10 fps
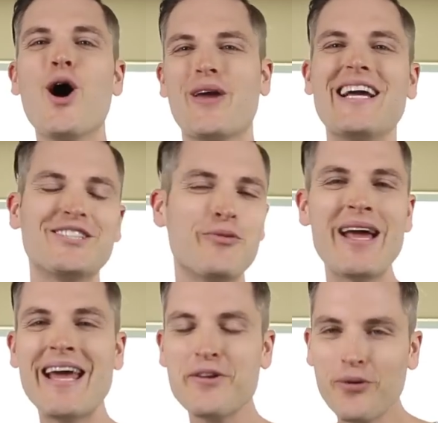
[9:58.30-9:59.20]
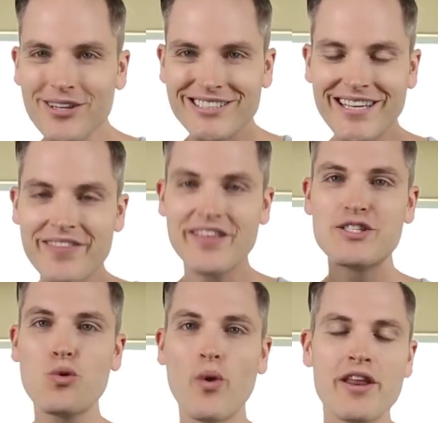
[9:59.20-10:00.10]
Okay, so right now you are seeing the
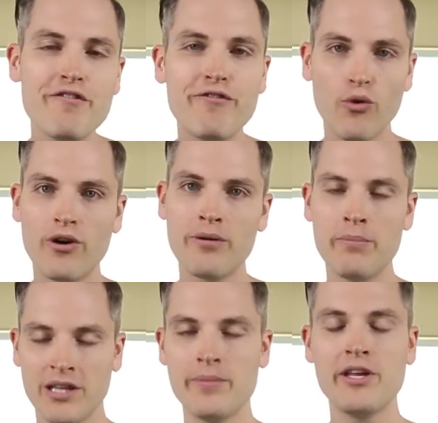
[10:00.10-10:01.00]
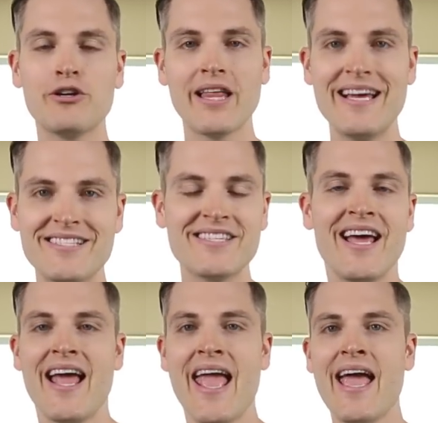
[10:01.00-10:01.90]
24 millimeter lens,
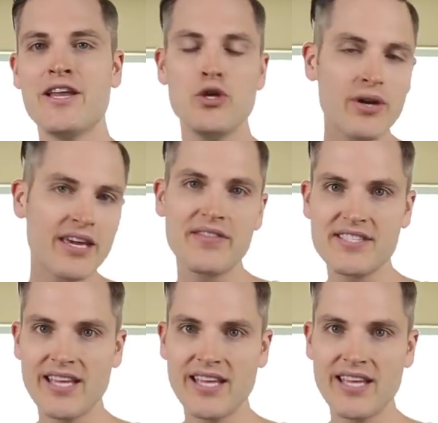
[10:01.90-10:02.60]
and you could get the